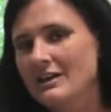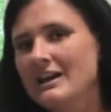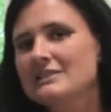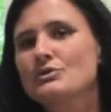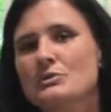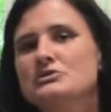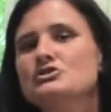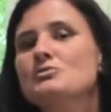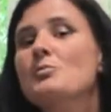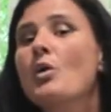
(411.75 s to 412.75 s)
it's going to
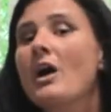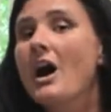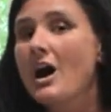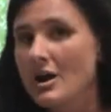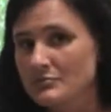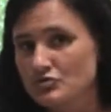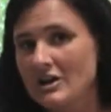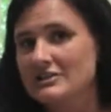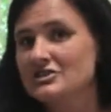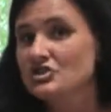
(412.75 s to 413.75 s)
do more harm
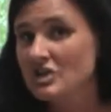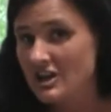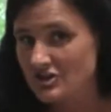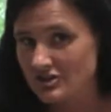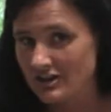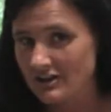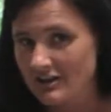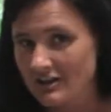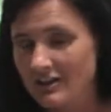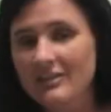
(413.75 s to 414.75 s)
trying to change it
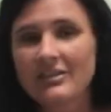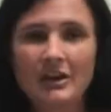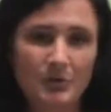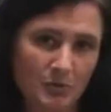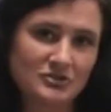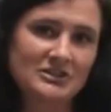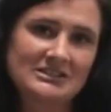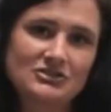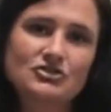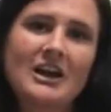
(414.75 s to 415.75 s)
than it would just